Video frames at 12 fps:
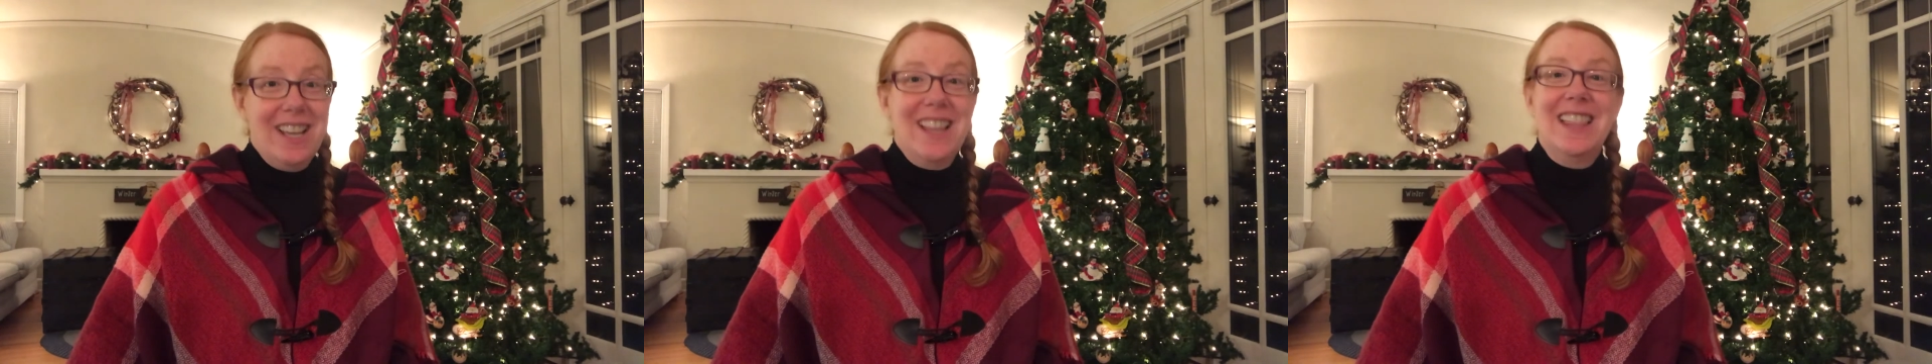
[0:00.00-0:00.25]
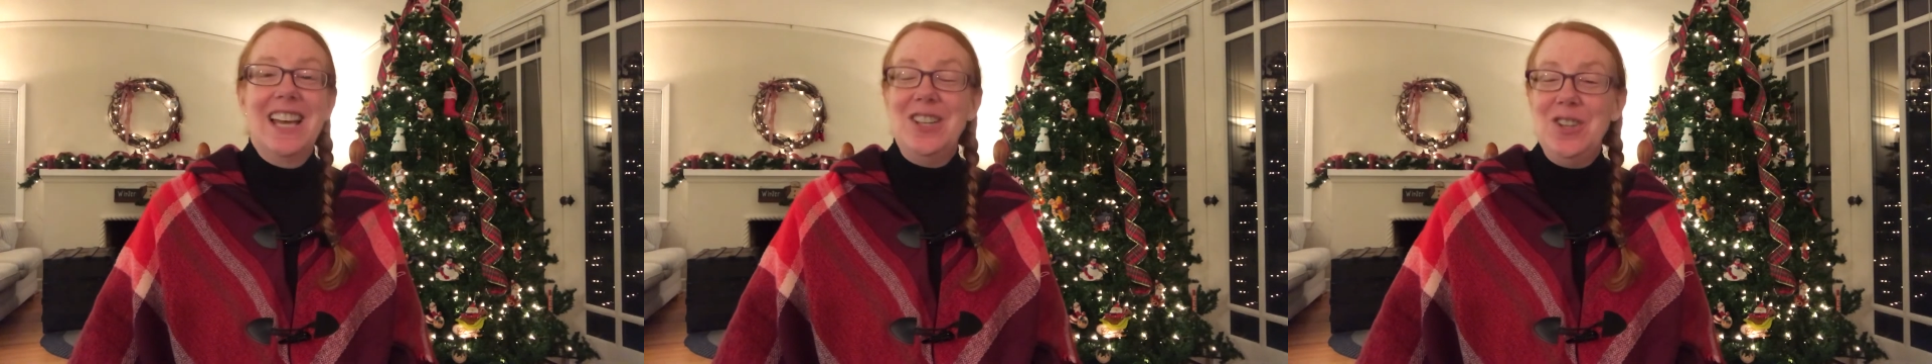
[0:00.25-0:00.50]

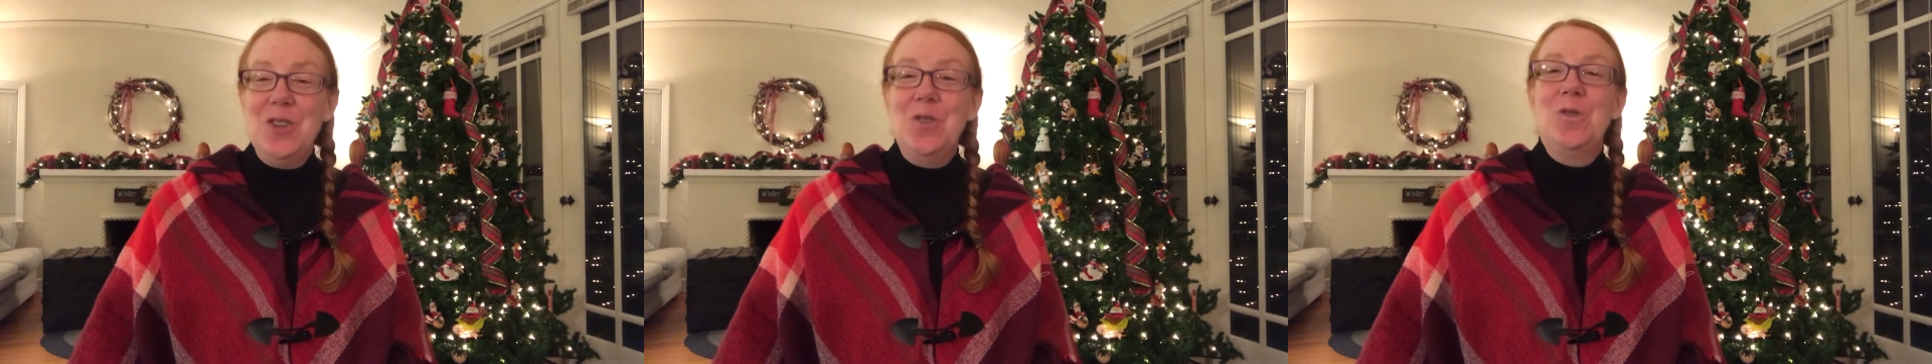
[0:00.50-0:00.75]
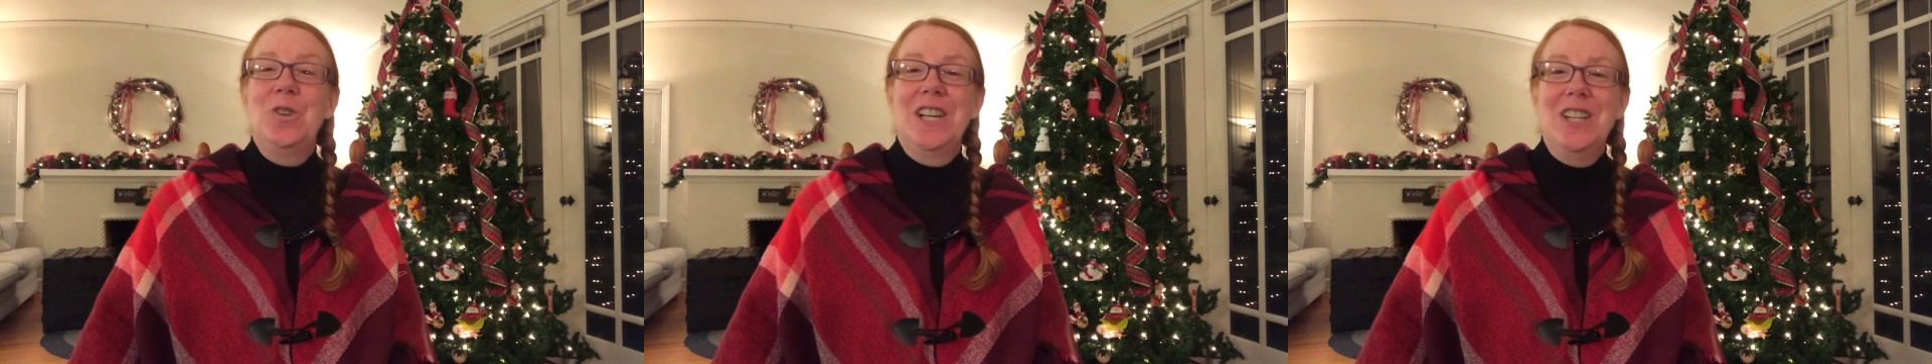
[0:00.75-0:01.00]
that you
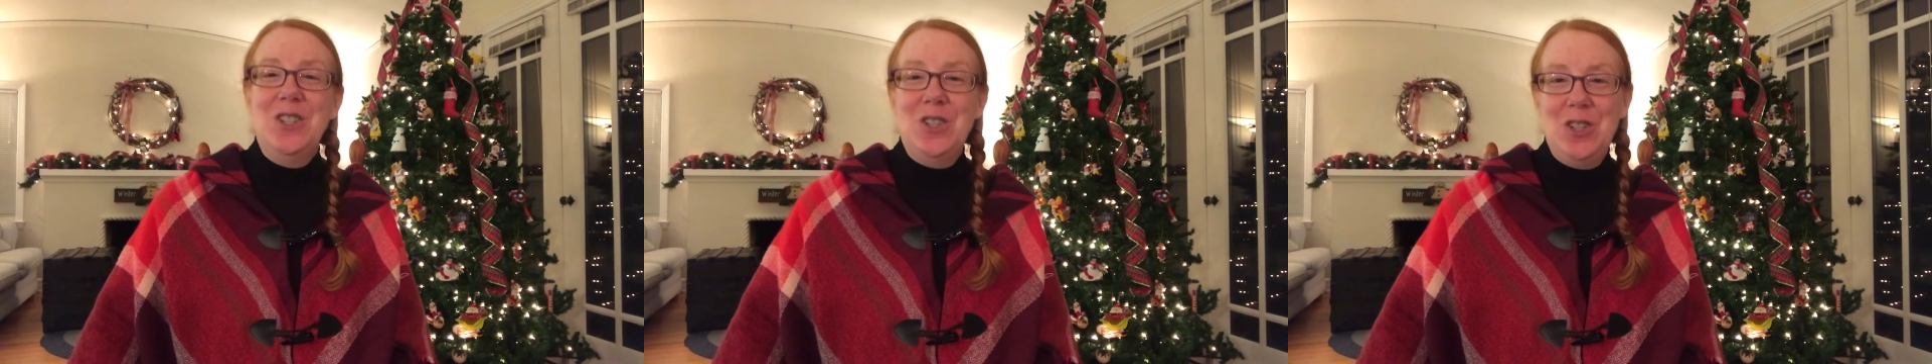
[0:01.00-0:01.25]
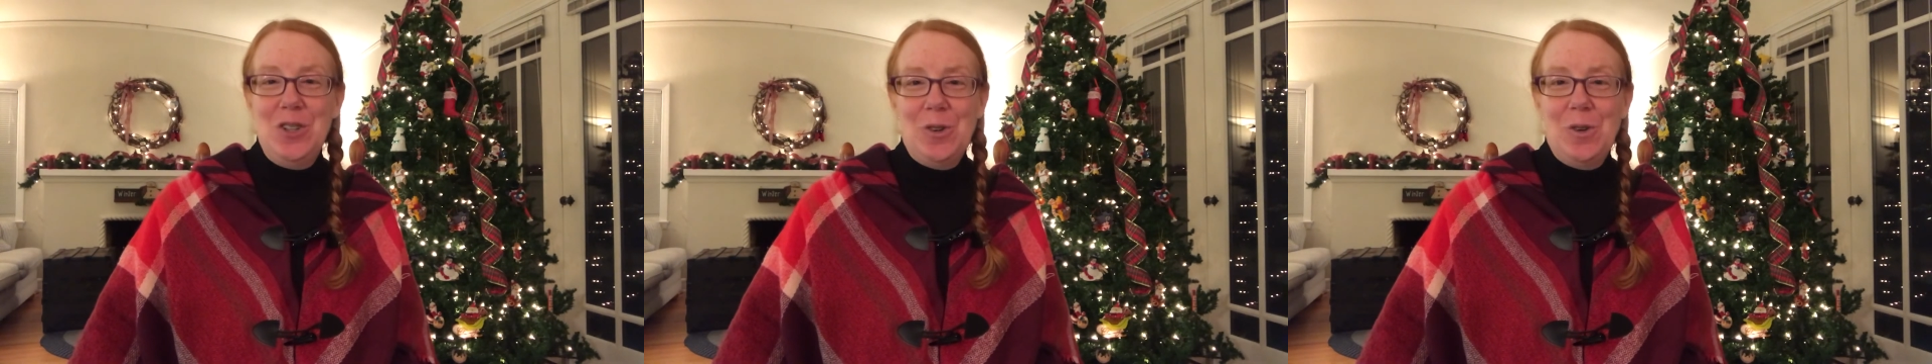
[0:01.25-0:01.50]
can
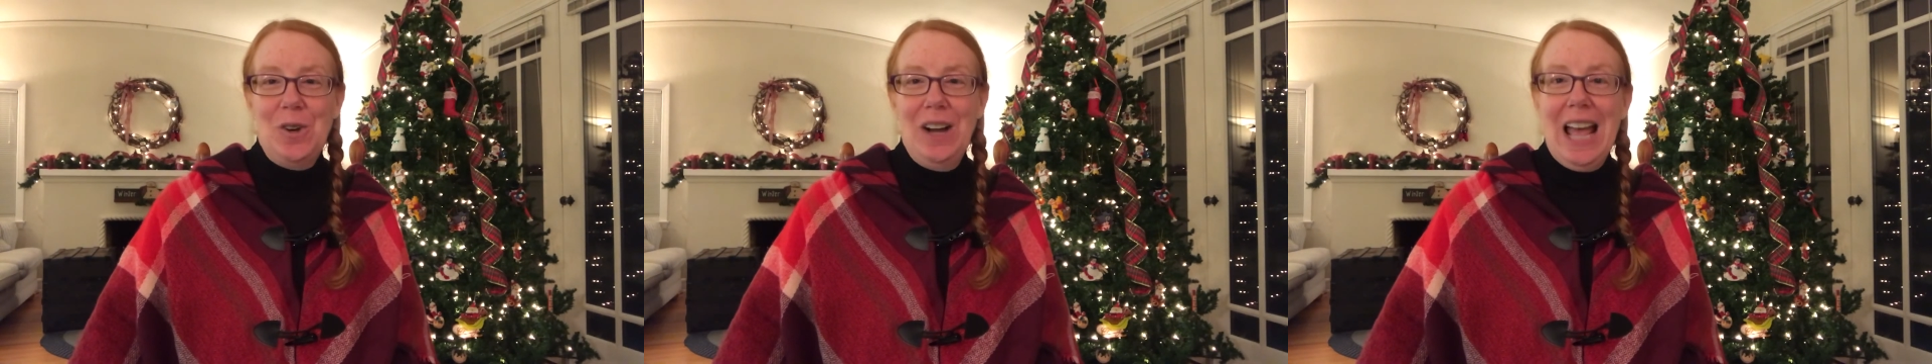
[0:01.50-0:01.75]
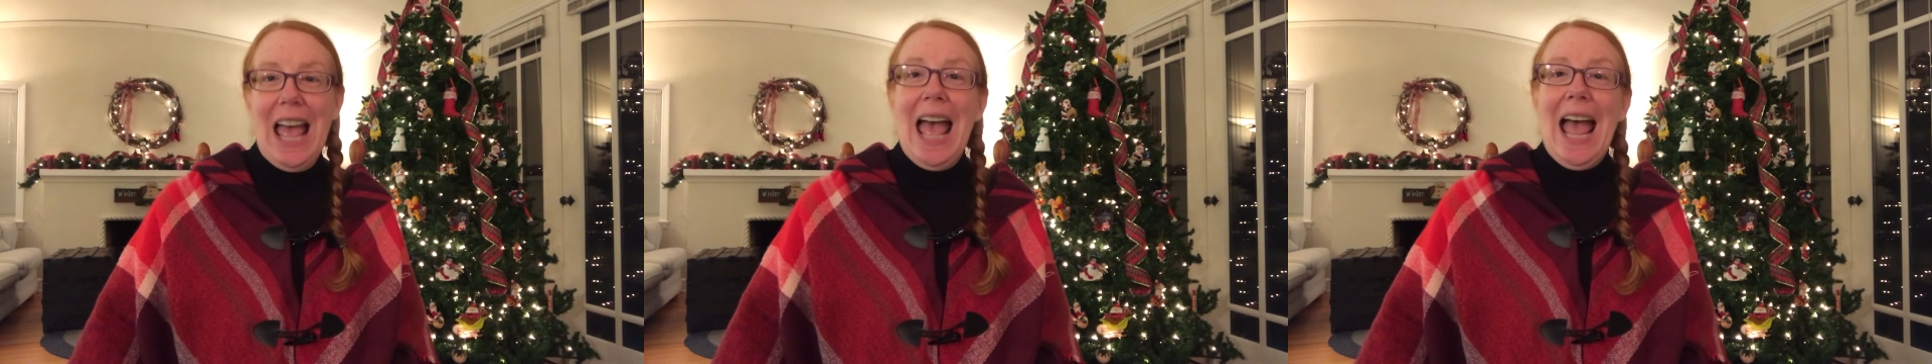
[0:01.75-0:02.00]
do.
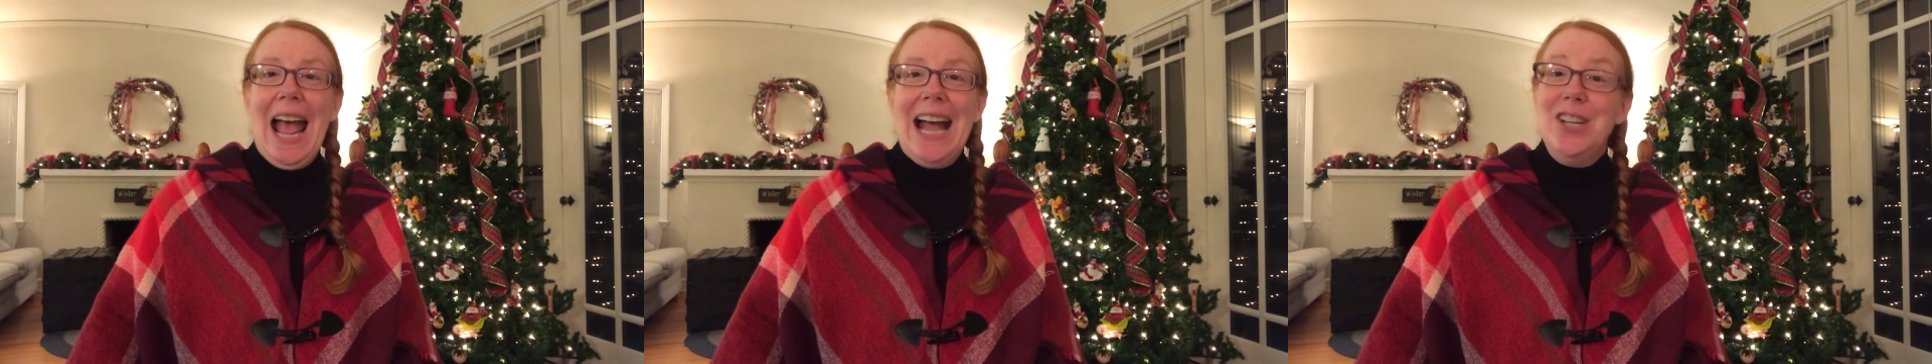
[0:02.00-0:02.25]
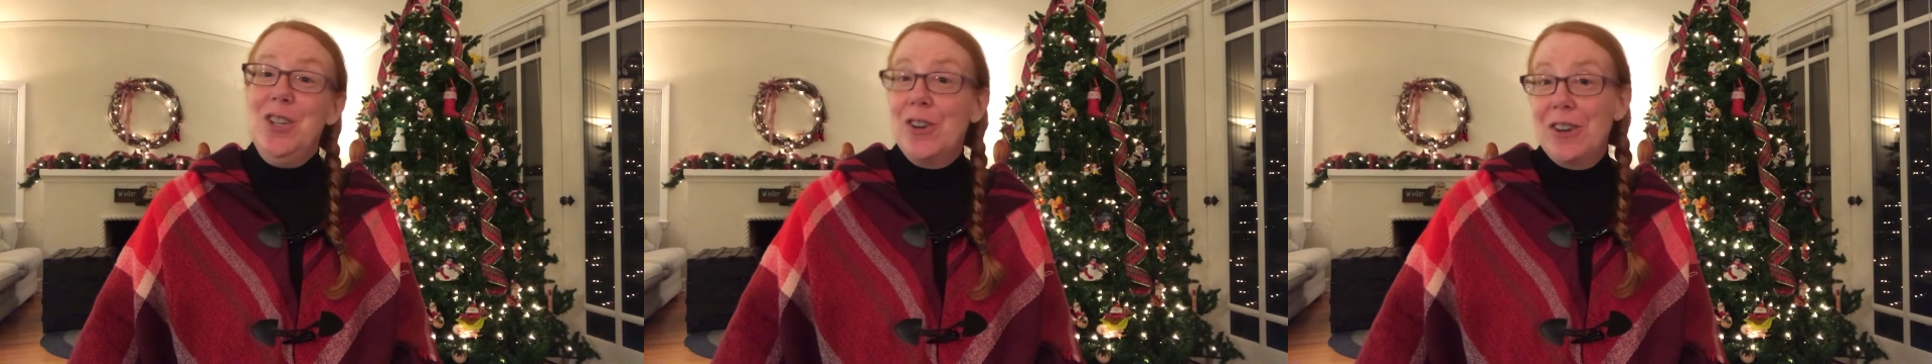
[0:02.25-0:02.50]
And
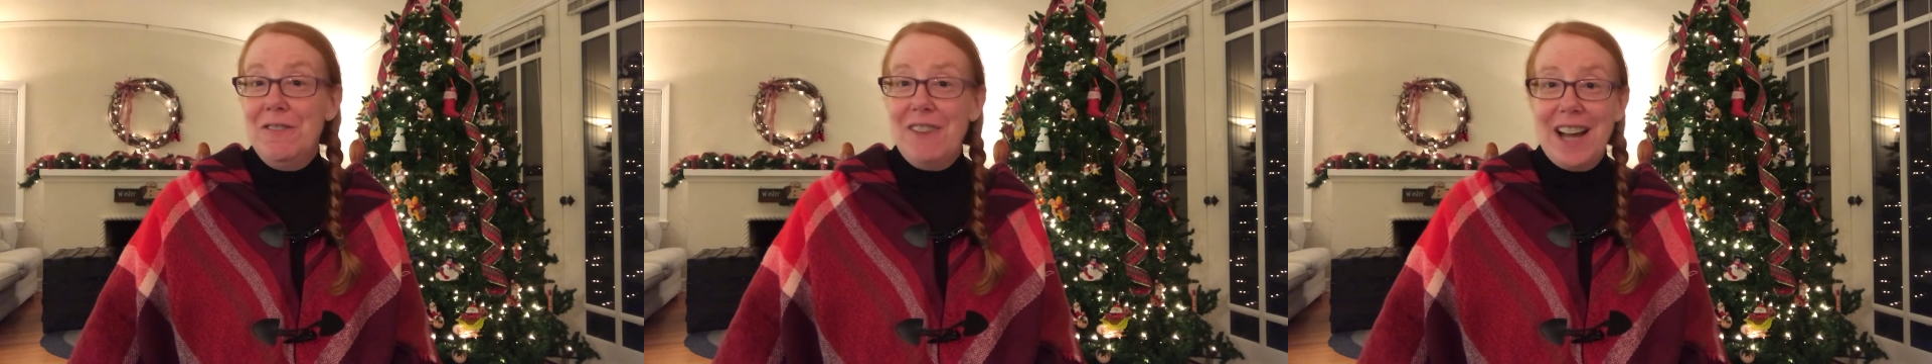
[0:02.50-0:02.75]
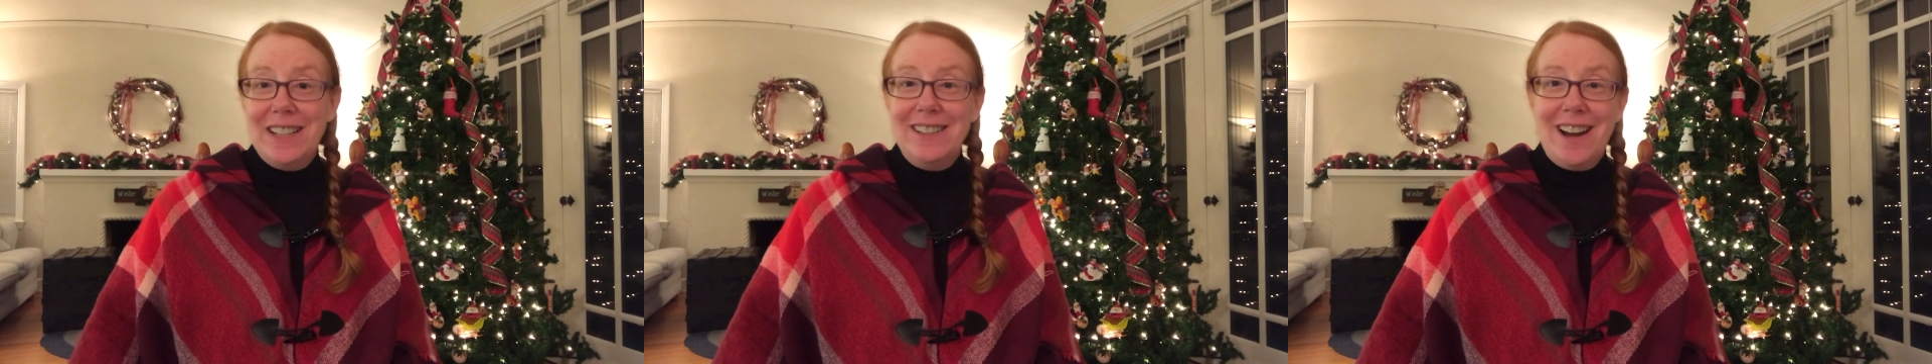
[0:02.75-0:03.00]
you can
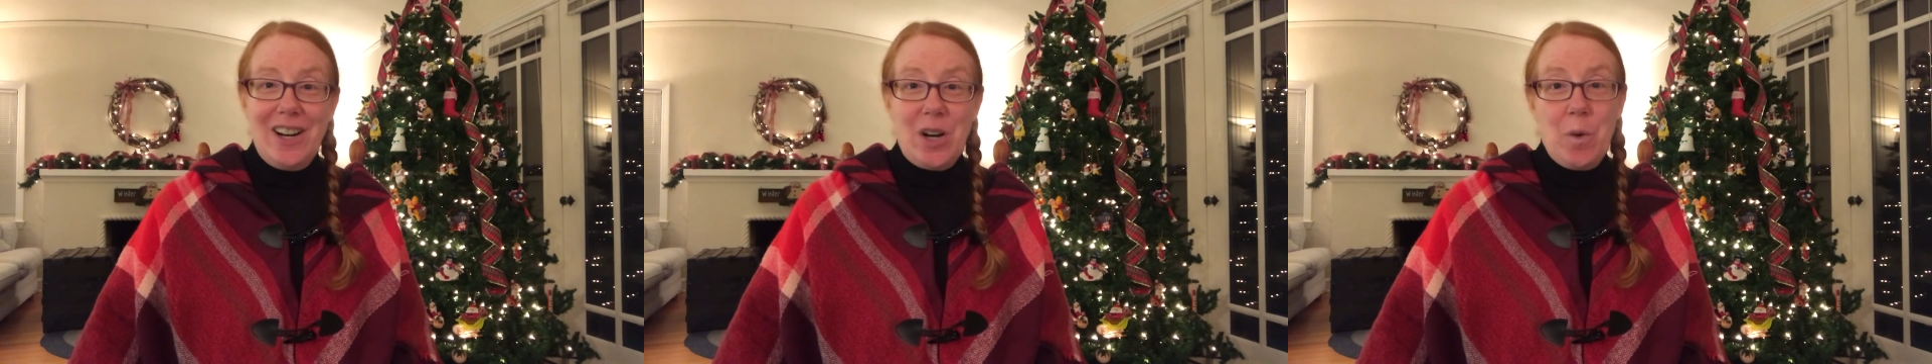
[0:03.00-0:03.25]
find it on our